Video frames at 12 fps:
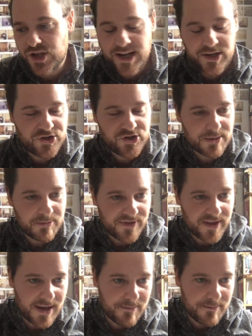change some
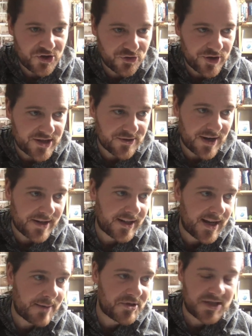of the imagery
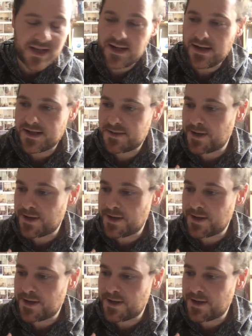surrounding leprosy,